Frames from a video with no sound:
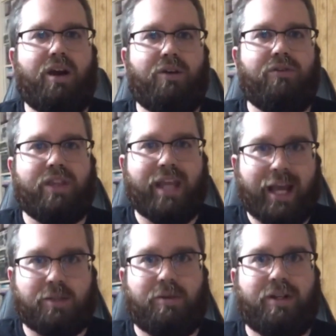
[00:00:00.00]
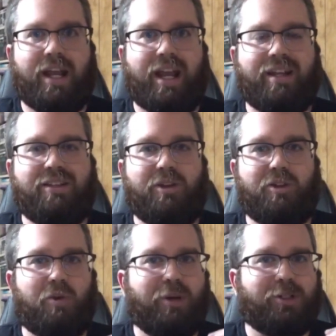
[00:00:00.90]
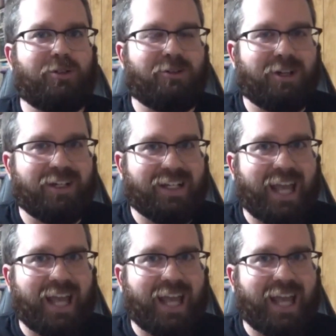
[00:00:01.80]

of the X-Men and their original